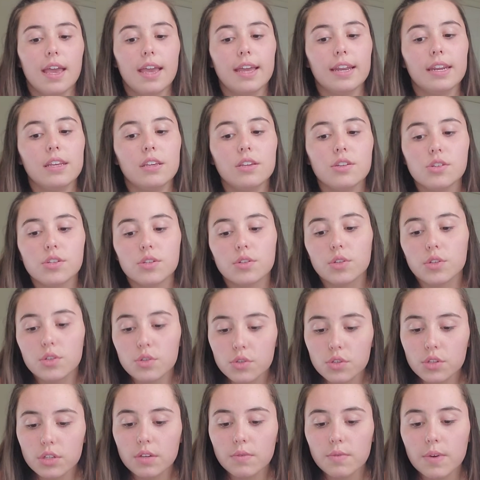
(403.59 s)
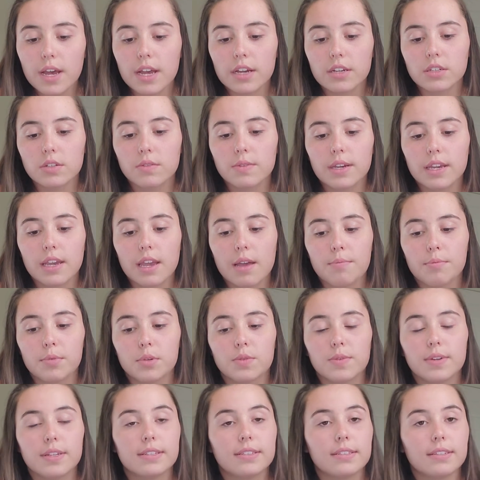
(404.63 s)
And he usually will actually wake up
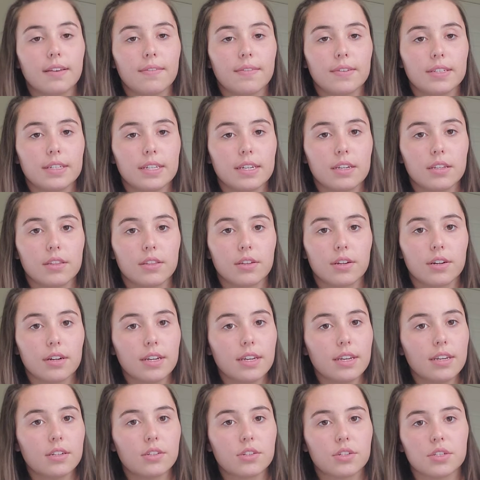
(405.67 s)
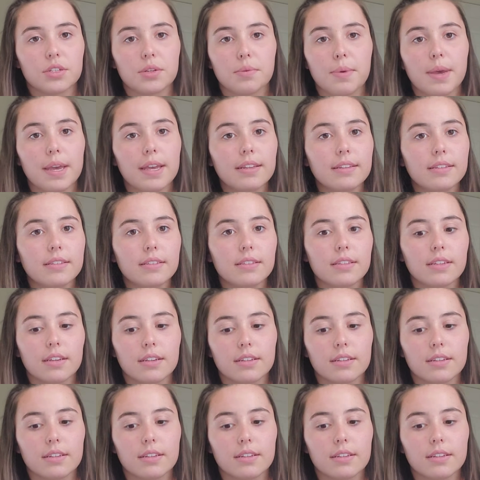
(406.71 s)
between 7 to 8:30. It just depends.